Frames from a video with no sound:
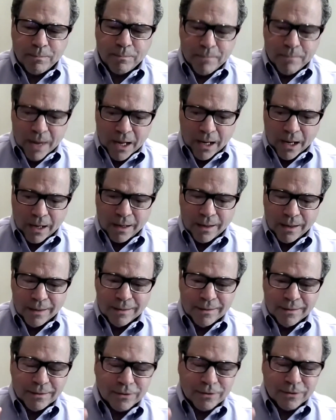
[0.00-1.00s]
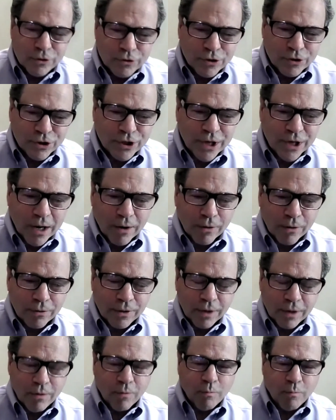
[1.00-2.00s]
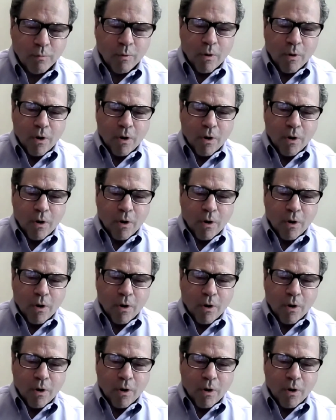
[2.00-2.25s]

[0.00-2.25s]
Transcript: me to share the award.